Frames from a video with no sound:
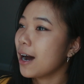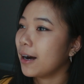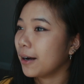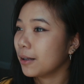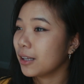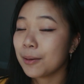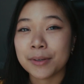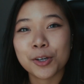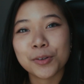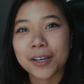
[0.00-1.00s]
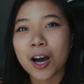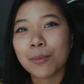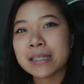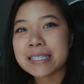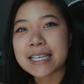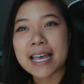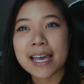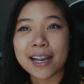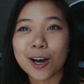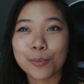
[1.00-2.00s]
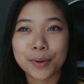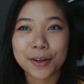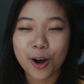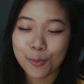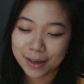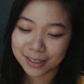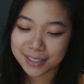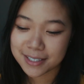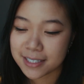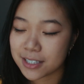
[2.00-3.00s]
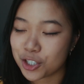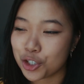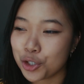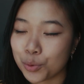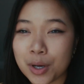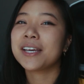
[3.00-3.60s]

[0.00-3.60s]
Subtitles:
let me know in the comments and I'll put it on my list to do.